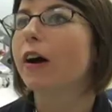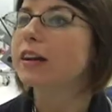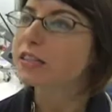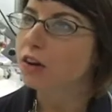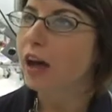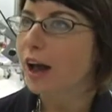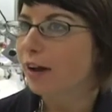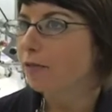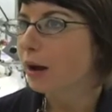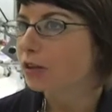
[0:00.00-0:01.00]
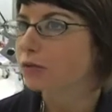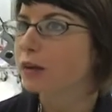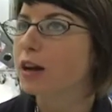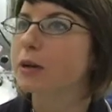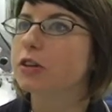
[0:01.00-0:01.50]
I still kind of have a passion
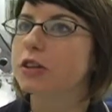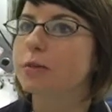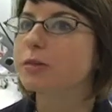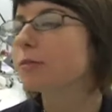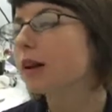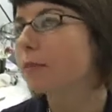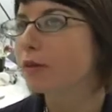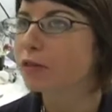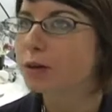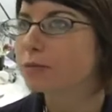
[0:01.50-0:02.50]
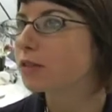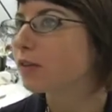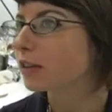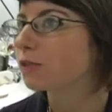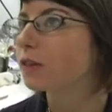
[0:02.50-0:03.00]
for animation. I'm submitting my films to
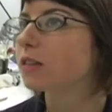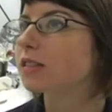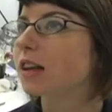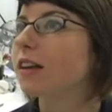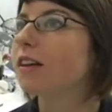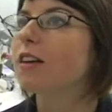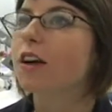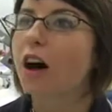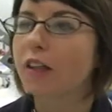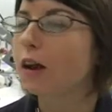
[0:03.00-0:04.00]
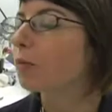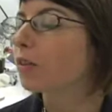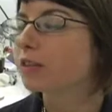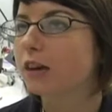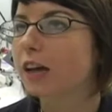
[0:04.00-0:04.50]
festivals, and I'll let them run
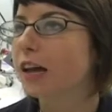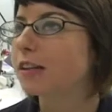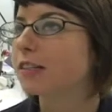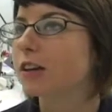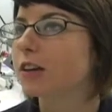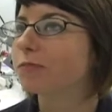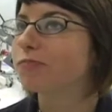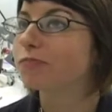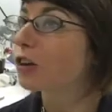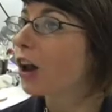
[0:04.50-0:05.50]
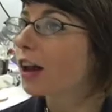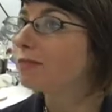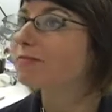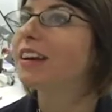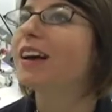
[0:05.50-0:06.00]
the circuit until they're done.